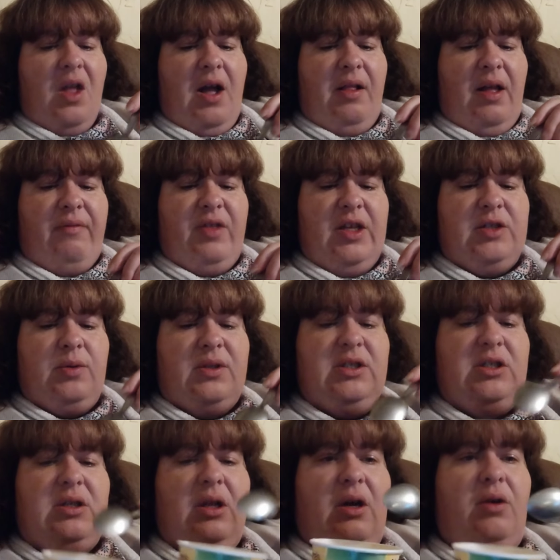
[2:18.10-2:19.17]
I love these
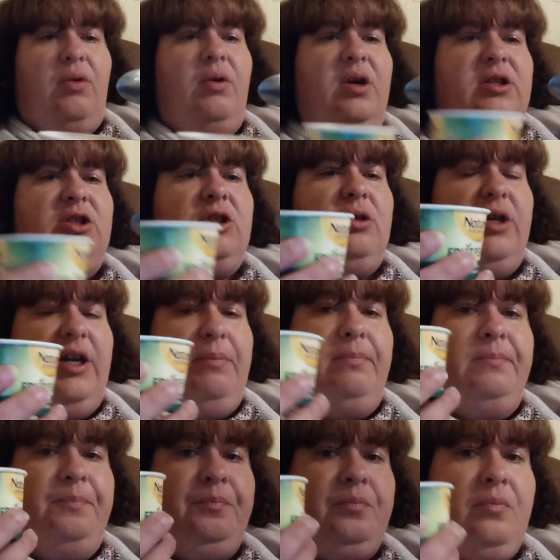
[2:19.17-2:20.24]
ones. The orange
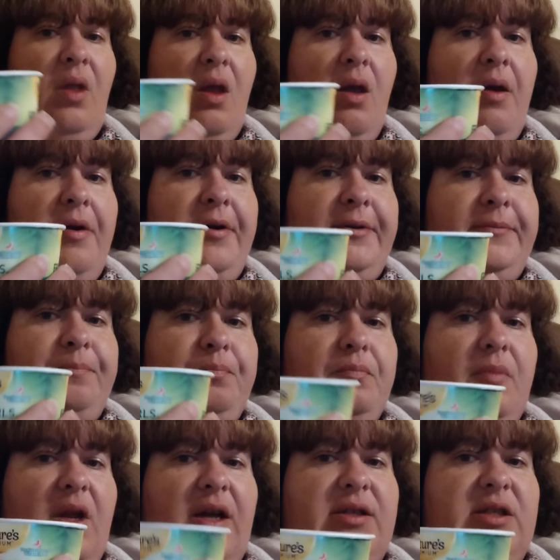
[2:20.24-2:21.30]
cream
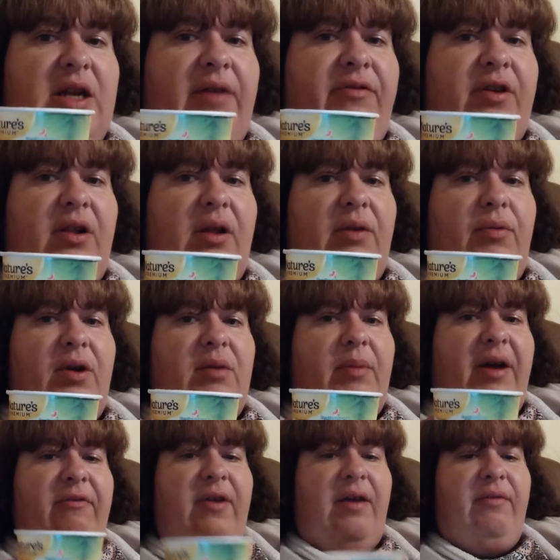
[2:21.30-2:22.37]
is definitely one of
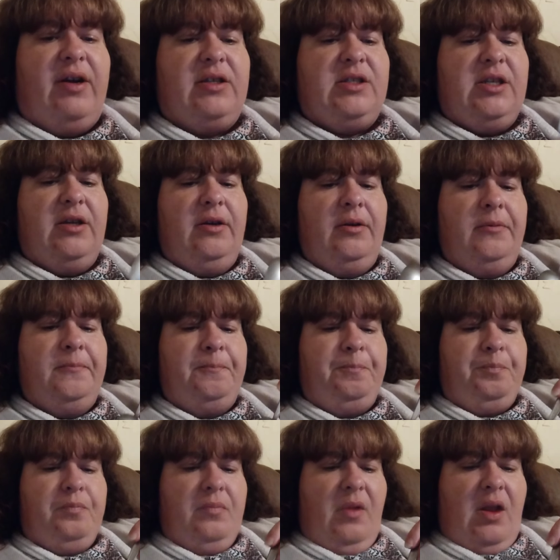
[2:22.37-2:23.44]
my favorites.
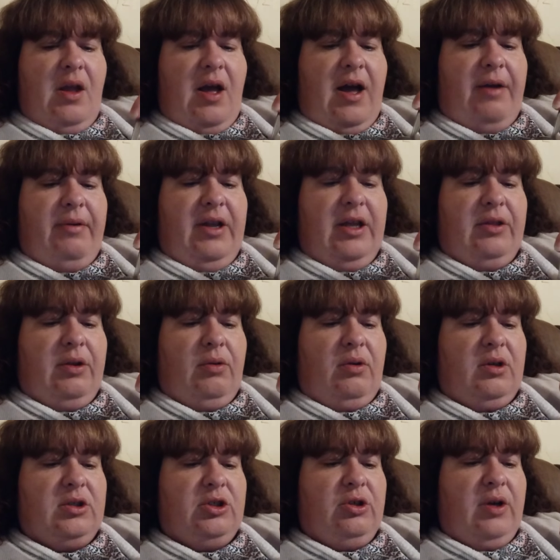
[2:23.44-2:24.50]
I would get the
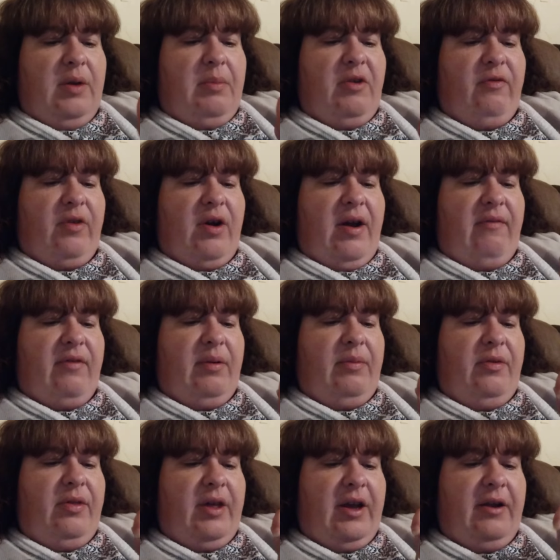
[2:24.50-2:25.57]
orange cream over
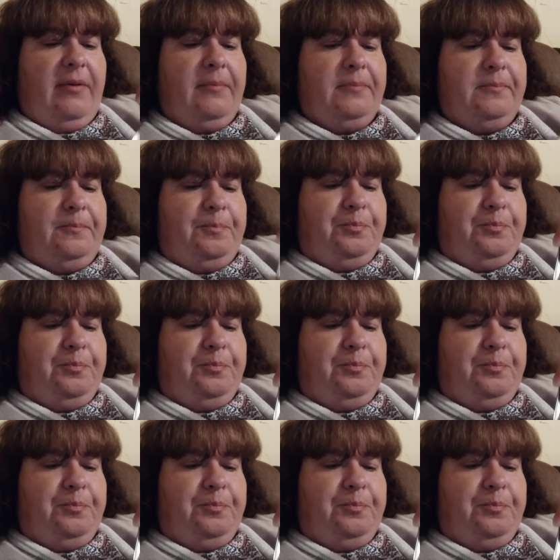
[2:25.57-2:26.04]
everything.